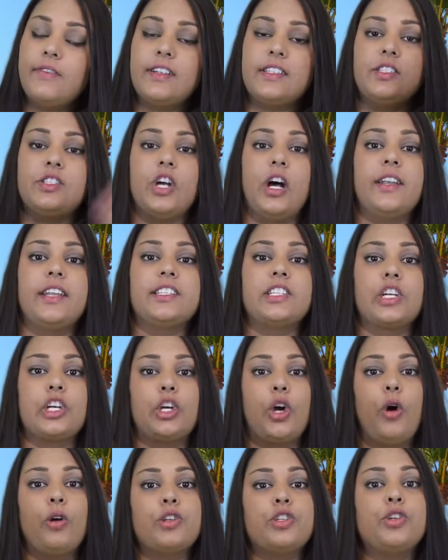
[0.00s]
It doesn't
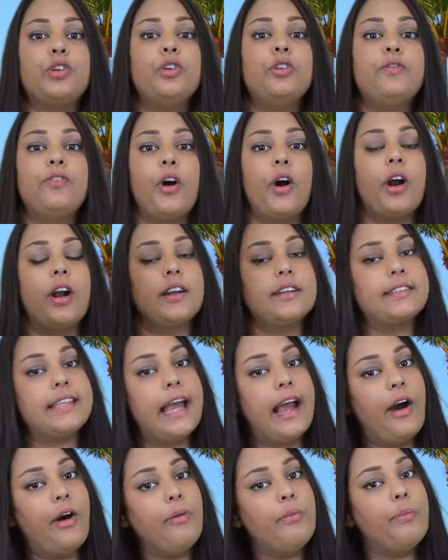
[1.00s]
go too far
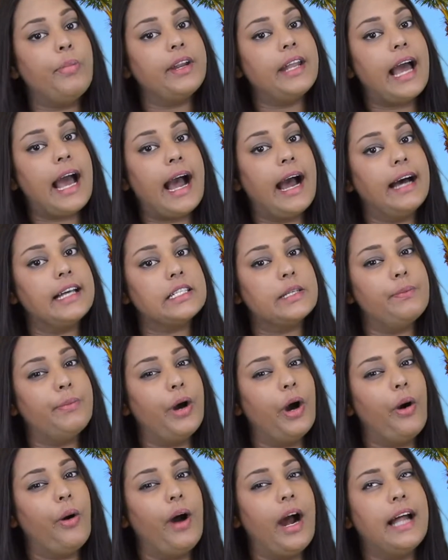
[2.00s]
down, but it has
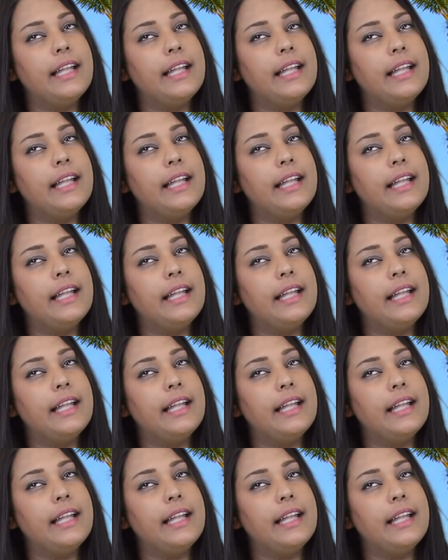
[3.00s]
about,